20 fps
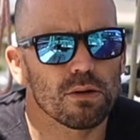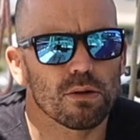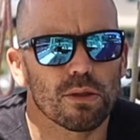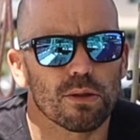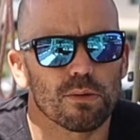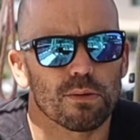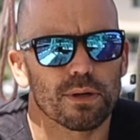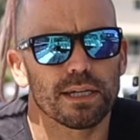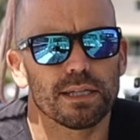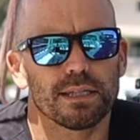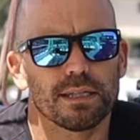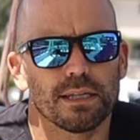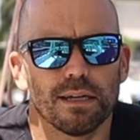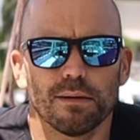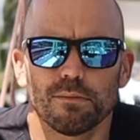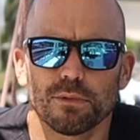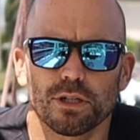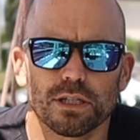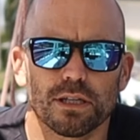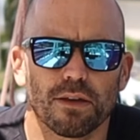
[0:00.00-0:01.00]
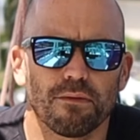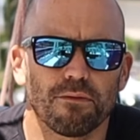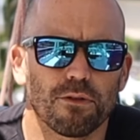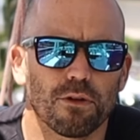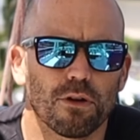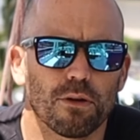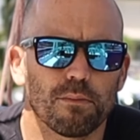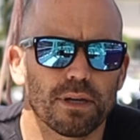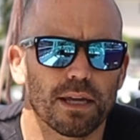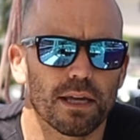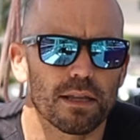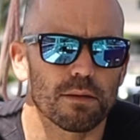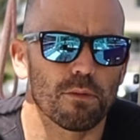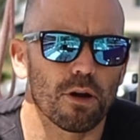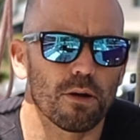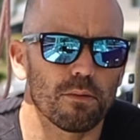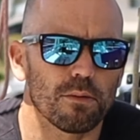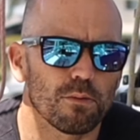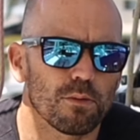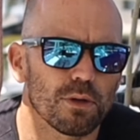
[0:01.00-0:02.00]
or 3C. I'm just confirming at the
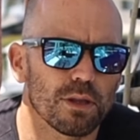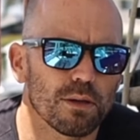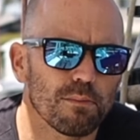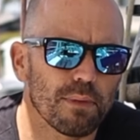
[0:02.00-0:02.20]
moment with